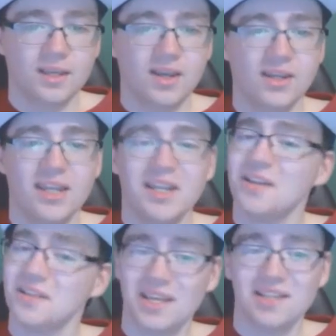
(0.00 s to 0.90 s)
Okay,
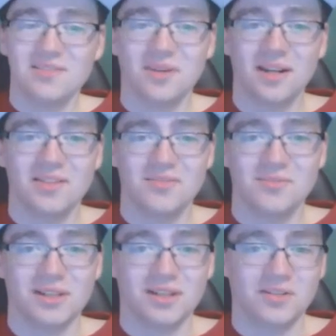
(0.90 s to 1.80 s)
now this one is
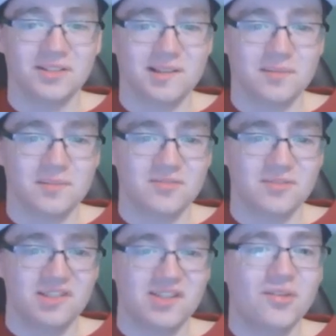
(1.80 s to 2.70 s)
really awesome. This
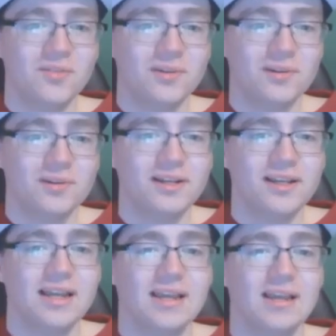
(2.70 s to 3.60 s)
one's silver.
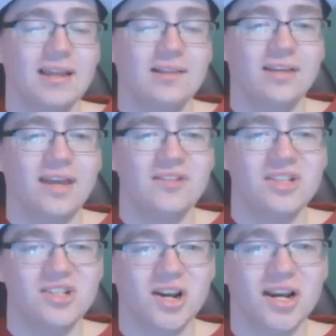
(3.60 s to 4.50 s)
Look how
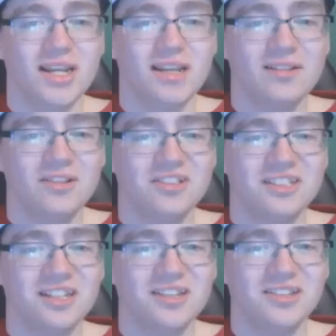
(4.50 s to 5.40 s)
shiny it looks.
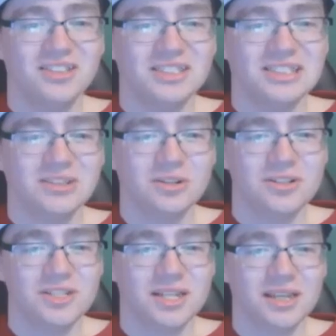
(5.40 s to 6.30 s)
It looks so
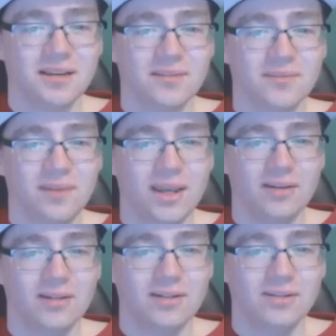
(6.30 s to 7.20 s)
sick.
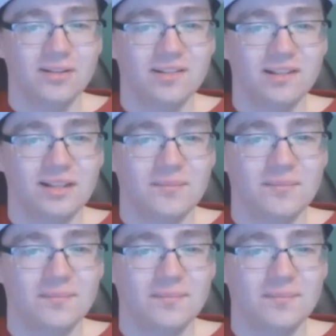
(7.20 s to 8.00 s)
Very awesome.